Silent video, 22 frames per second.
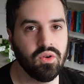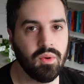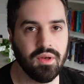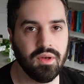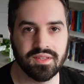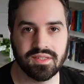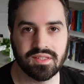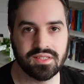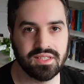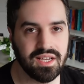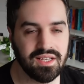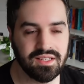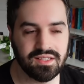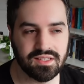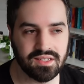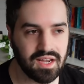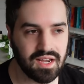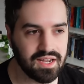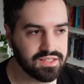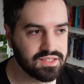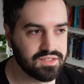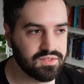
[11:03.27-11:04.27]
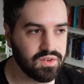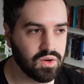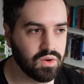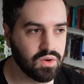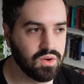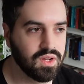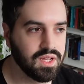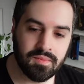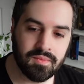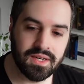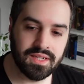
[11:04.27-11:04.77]
what this day stands
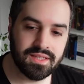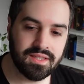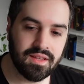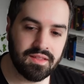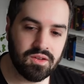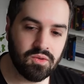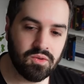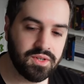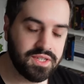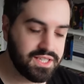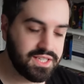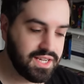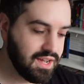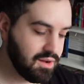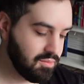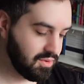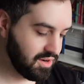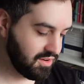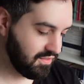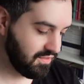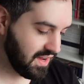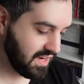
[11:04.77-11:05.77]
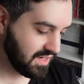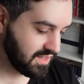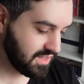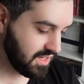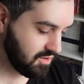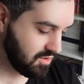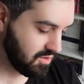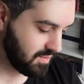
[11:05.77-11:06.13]
for, but is it the only day I want to find out